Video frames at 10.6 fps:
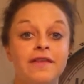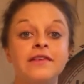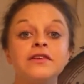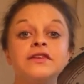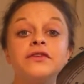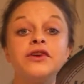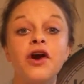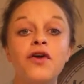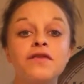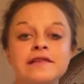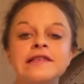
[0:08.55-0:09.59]
There's also an
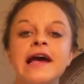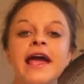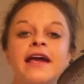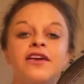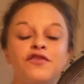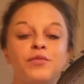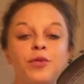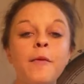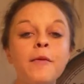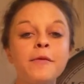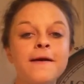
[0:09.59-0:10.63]
old saying, you've
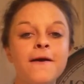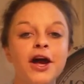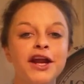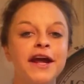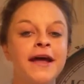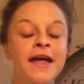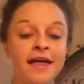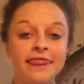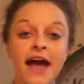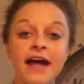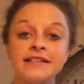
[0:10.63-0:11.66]
probably heard it,
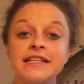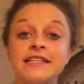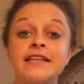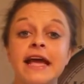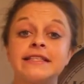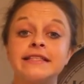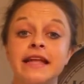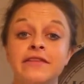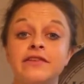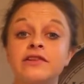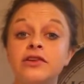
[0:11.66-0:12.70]
that success
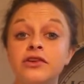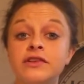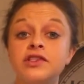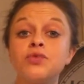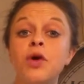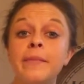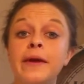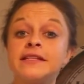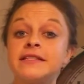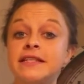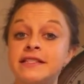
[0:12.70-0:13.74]
leaves clues. So what
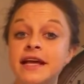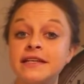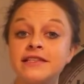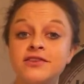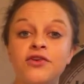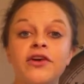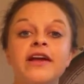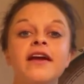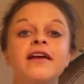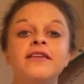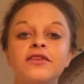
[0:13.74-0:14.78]
better success
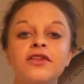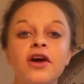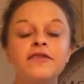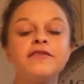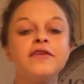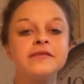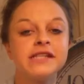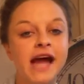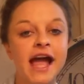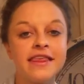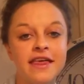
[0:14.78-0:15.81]
story to learn from
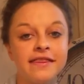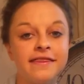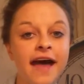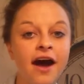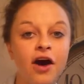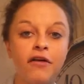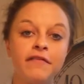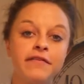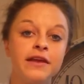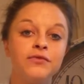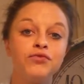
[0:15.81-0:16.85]
today than that
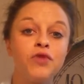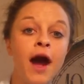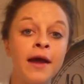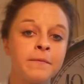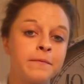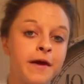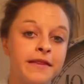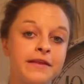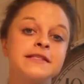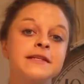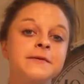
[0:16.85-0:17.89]
of the Wright
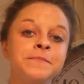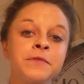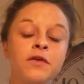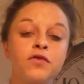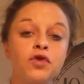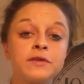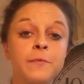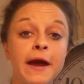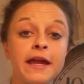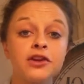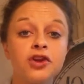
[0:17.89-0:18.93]
Brothers? Of course,
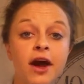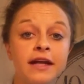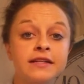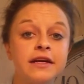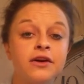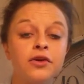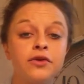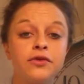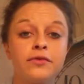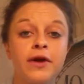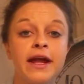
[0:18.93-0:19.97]
back in
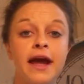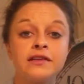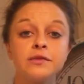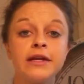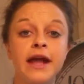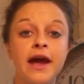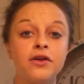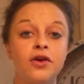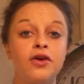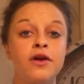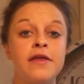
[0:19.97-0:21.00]
1903, as we now
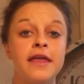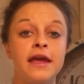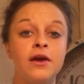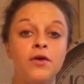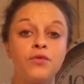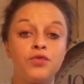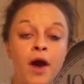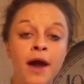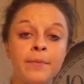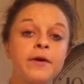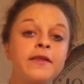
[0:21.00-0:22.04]
know, the
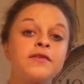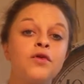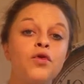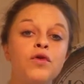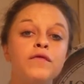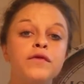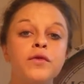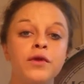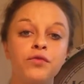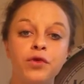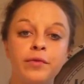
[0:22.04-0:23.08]
Wright brothers, Orville
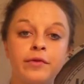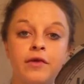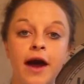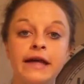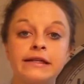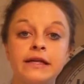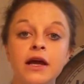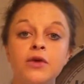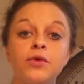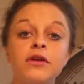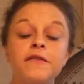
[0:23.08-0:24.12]
and Wilbur Wright,
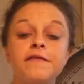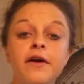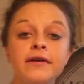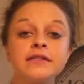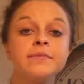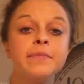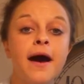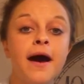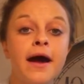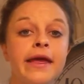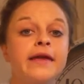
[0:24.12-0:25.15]
were the first
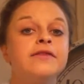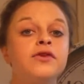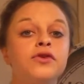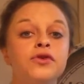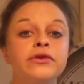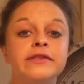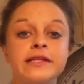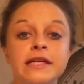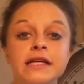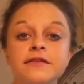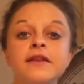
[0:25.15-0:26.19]
party to
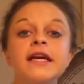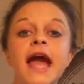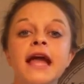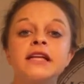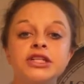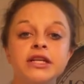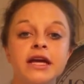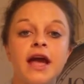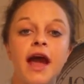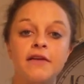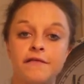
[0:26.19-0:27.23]
successfully
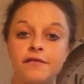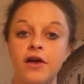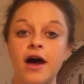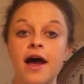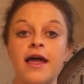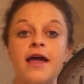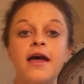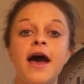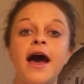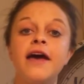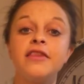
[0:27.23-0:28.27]
engineer and fly
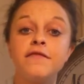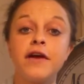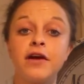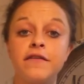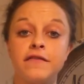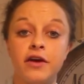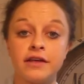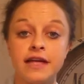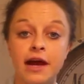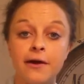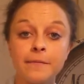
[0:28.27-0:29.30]
the very
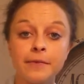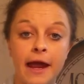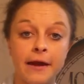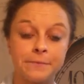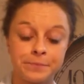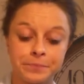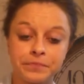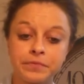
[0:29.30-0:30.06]
first aeroplane.